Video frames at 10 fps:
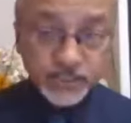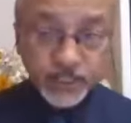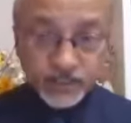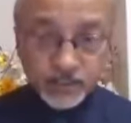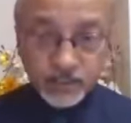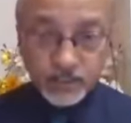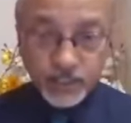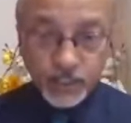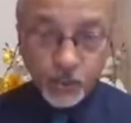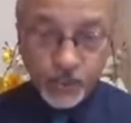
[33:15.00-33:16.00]
that
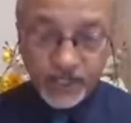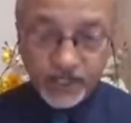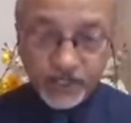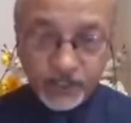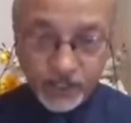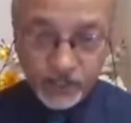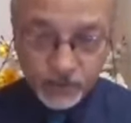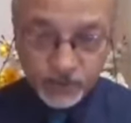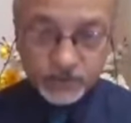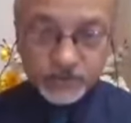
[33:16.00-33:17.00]
you can
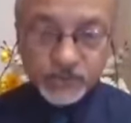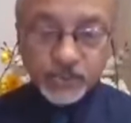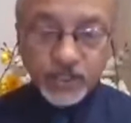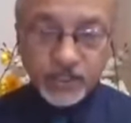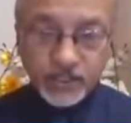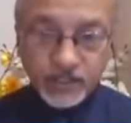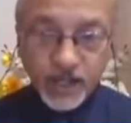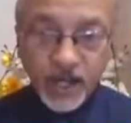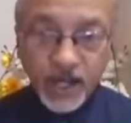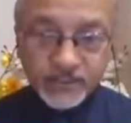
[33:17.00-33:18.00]
study
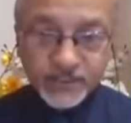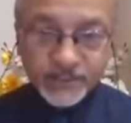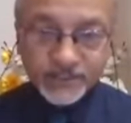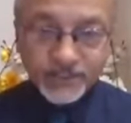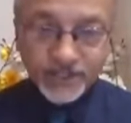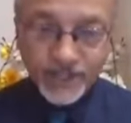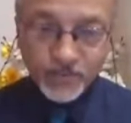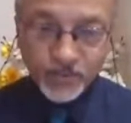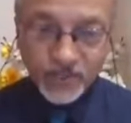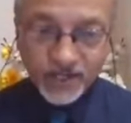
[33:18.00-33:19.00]
other than the
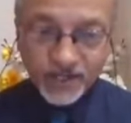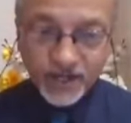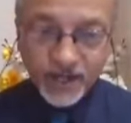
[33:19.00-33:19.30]
lab work,